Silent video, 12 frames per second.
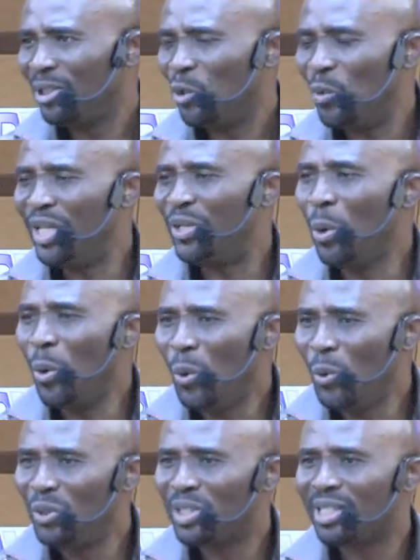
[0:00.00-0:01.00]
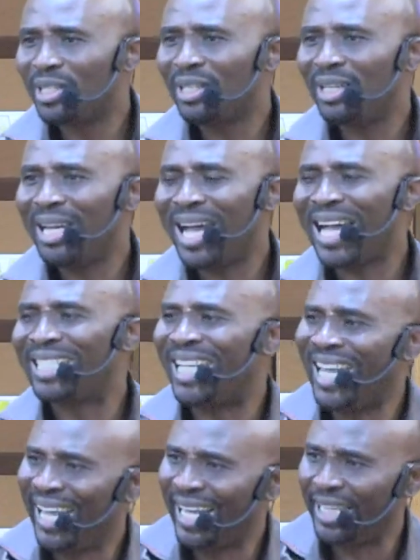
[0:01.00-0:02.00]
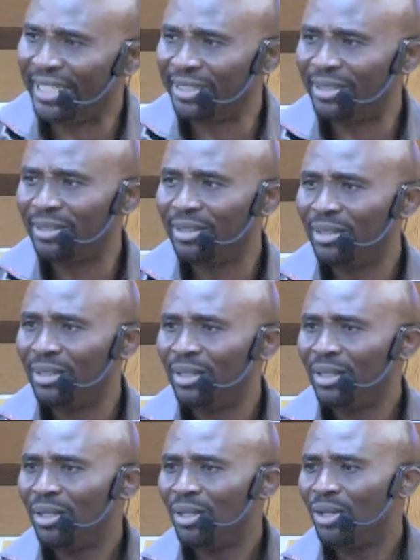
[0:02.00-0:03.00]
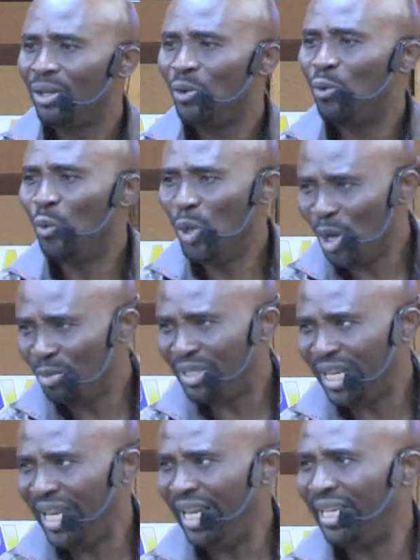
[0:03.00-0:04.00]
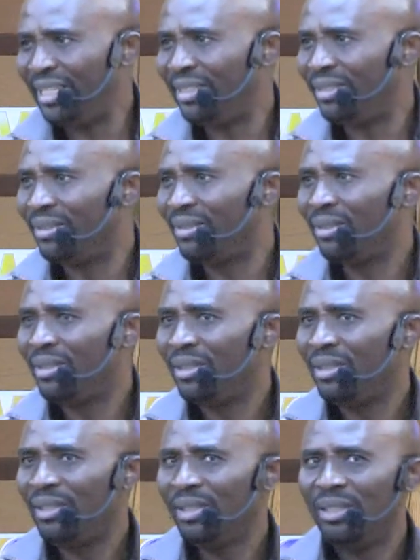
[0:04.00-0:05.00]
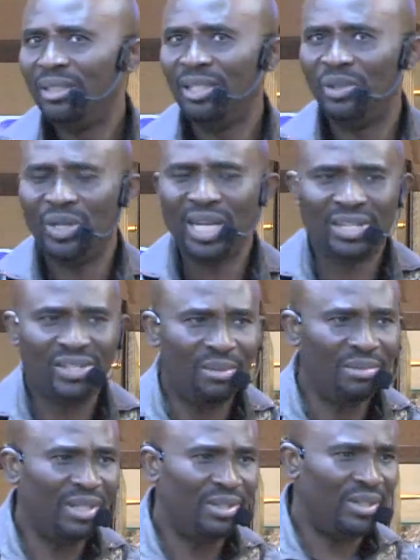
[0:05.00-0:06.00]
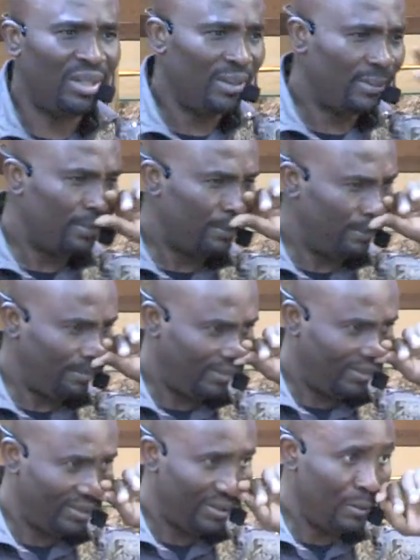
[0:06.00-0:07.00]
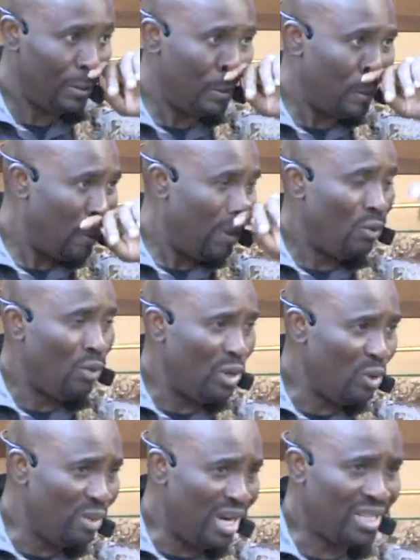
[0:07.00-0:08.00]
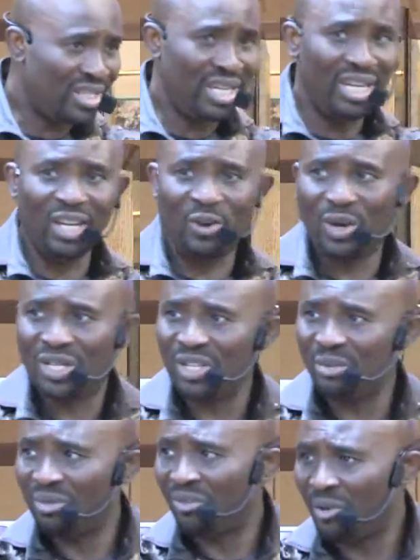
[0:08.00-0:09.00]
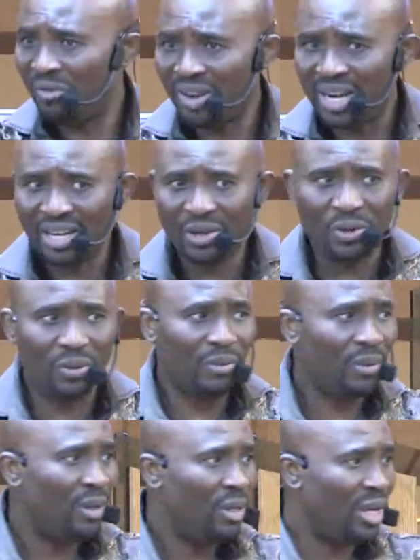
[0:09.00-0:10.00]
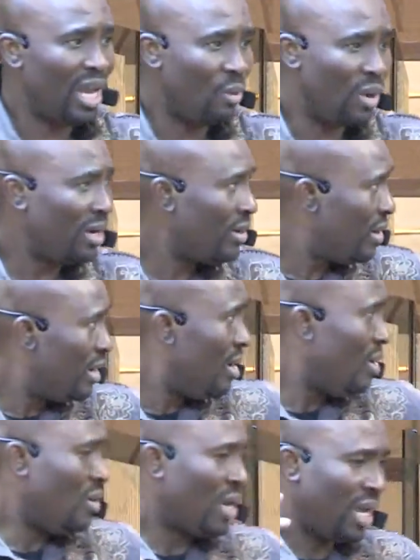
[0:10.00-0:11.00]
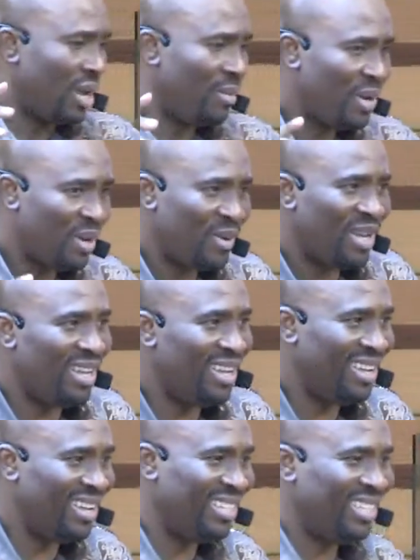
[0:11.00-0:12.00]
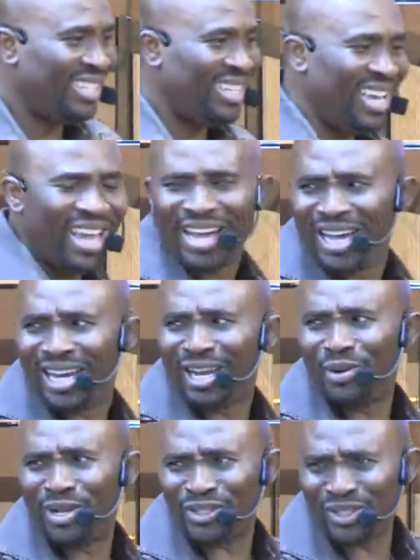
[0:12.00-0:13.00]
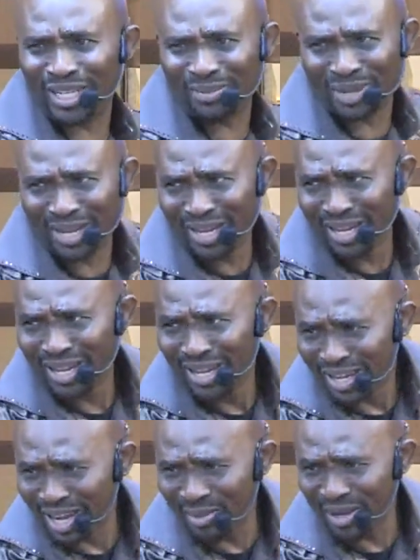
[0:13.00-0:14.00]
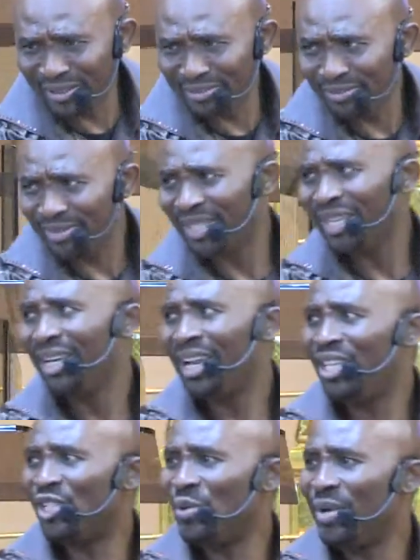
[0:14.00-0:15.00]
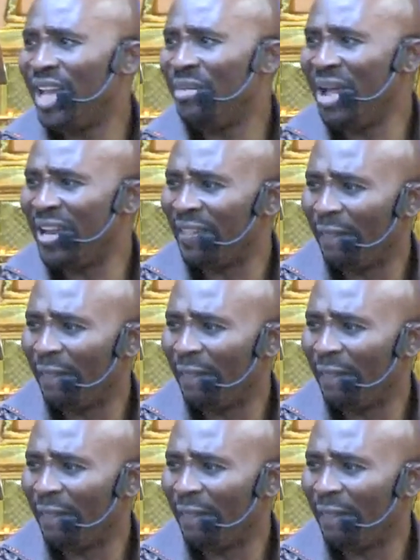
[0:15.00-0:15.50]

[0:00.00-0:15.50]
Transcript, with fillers: We don't attain, we obtain. Did you get something today? Were you blessed? Any question before we finally go? Yeah. You got one? Okay, come on, come on. she said, Yeah, I got a question. Amen. Come on, let's do it. Amen.